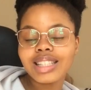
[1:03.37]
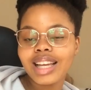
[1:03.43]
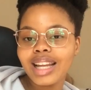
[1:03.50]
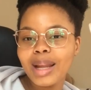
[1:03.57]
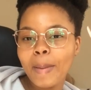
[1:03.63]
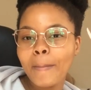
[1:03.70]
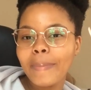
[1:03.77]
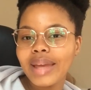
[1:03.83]

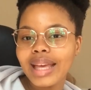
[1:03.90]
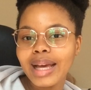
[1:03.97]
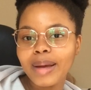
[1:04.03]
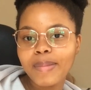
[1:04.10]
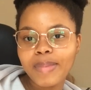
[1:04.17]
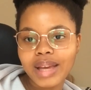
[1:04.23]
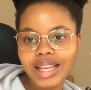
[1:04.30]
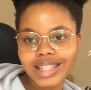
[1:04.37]
gonna be
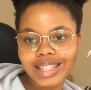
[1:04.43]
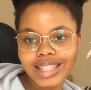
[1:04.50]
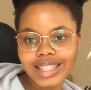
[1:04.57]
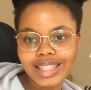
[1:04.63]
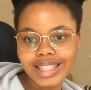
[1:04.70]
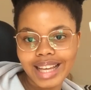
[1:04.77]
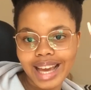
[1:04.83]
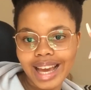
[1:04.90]
a
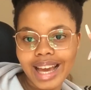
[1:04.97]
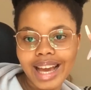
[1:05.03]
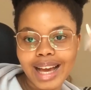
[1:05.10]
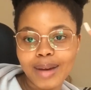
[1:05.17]
basic day.